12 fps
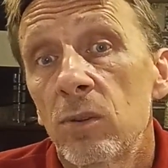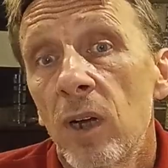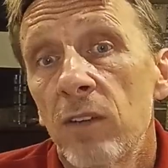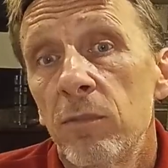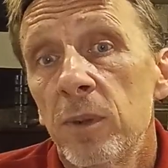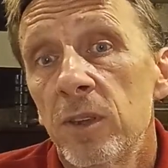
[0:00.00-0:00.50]
to
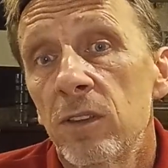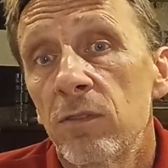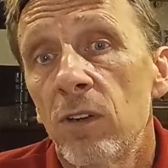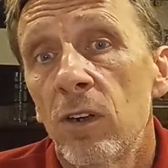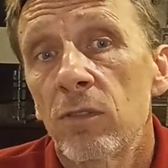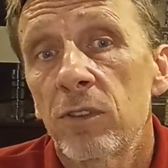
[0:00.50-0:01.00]
have been
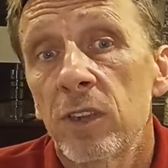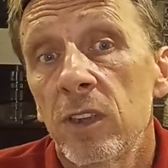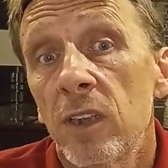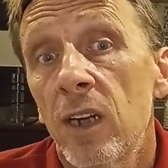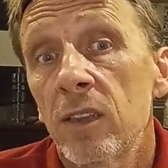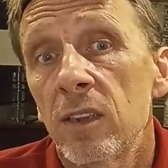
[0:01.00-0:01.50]
involved
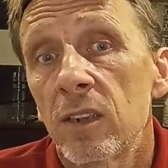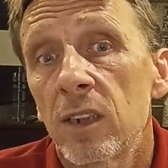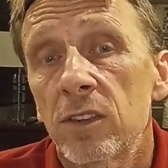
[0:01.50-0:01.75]
in other